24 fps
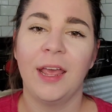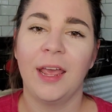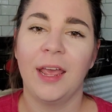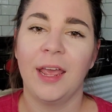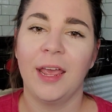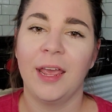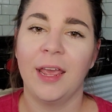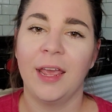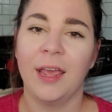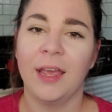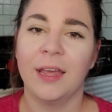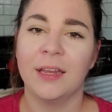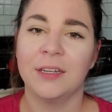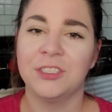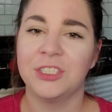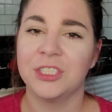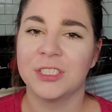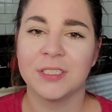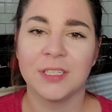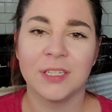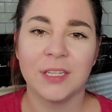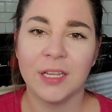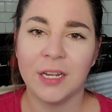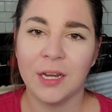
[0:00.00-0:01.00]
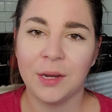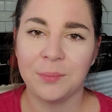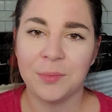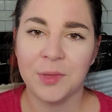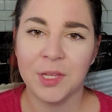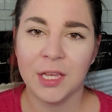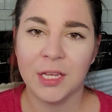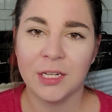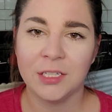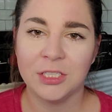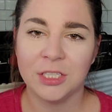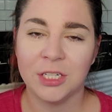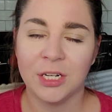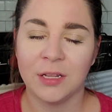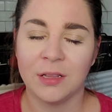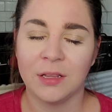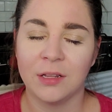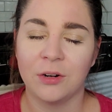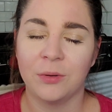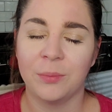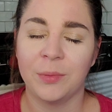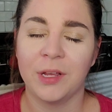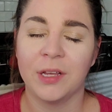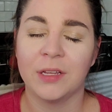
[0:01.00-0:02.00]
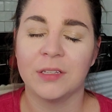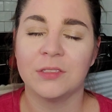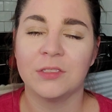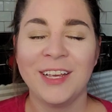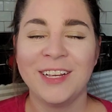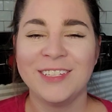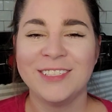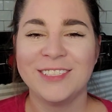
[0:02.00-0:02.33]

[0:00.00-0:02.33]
and just clean up the kitchen a little bit.